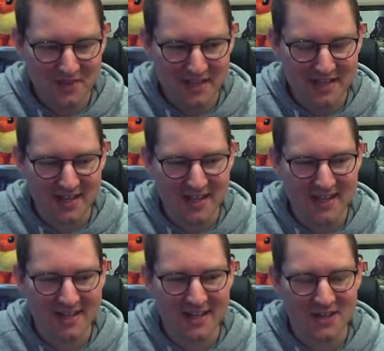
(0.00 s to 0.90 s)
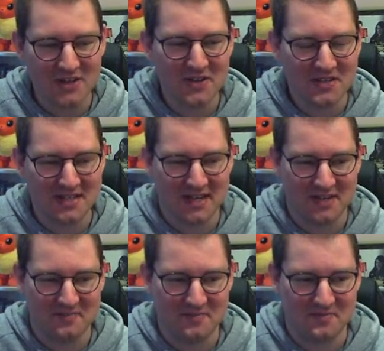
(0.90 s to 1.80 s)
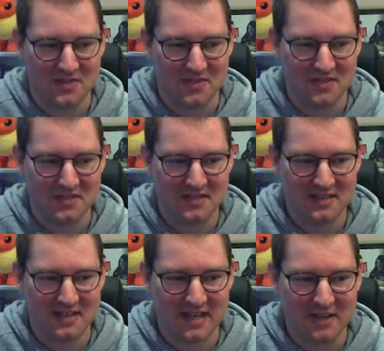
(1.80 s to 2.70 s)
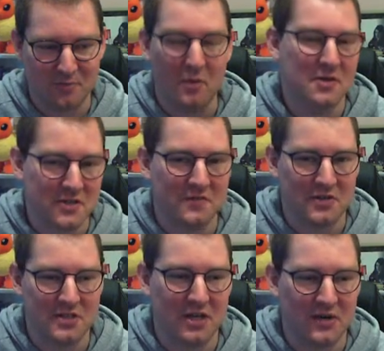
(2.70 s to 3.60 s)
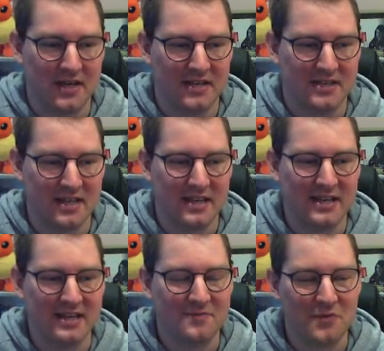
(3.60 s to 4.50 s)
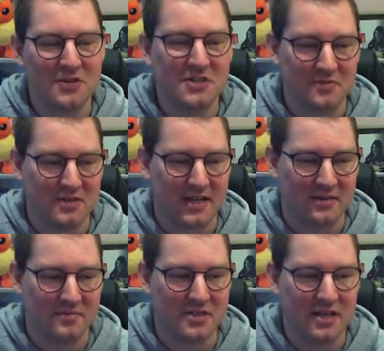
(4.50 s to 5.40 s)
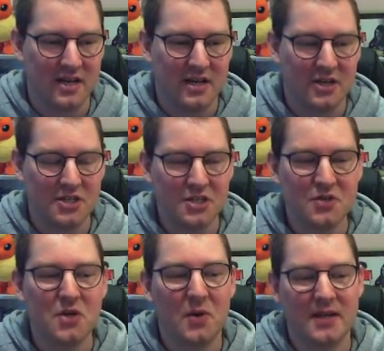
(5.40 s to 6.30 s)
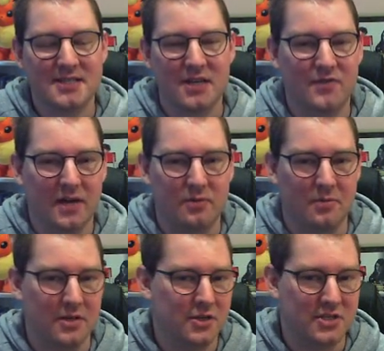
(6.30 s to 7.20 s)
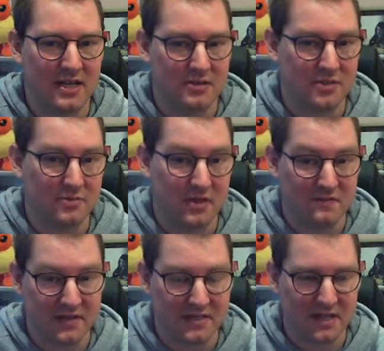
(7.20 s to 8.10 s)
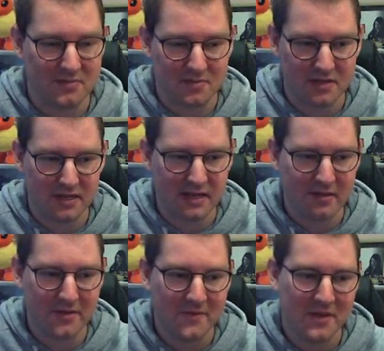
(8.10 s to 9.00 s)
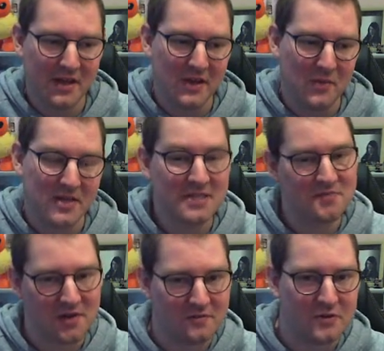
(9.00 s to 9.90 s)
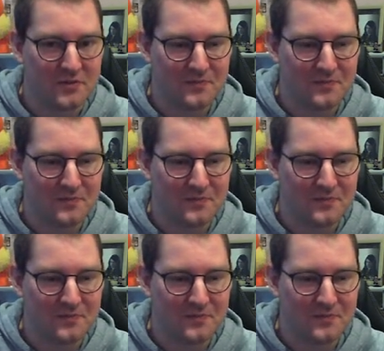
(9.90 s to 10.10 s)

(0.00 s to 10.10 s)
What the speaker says: A lot of the times, Bubbas are fun to go against. Like, it's fun sometimes, because you do go against that rare Bubba that just downs somebody and face camps them to death, which isn't very fun.